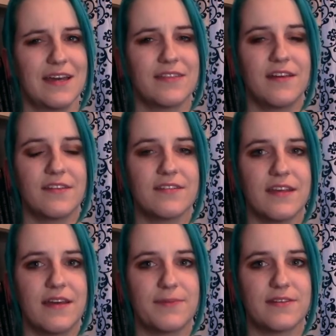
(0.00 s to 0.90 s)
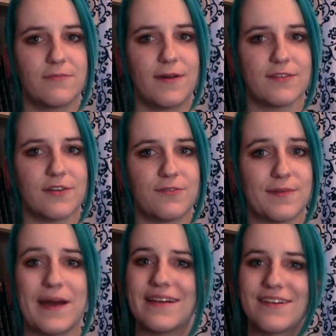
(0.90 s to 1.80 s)
Though this episode was a good
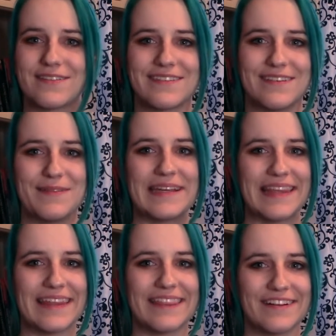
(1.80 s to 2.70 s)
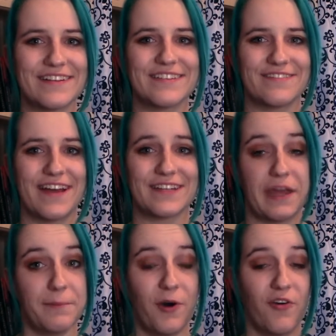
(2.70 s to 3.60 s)
reminder to me that there is in fact
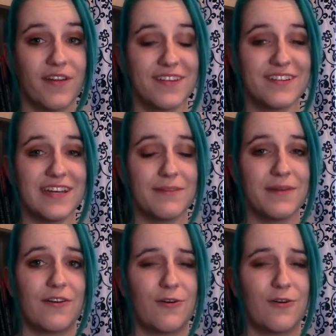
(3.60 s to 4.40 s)
a mole on the team,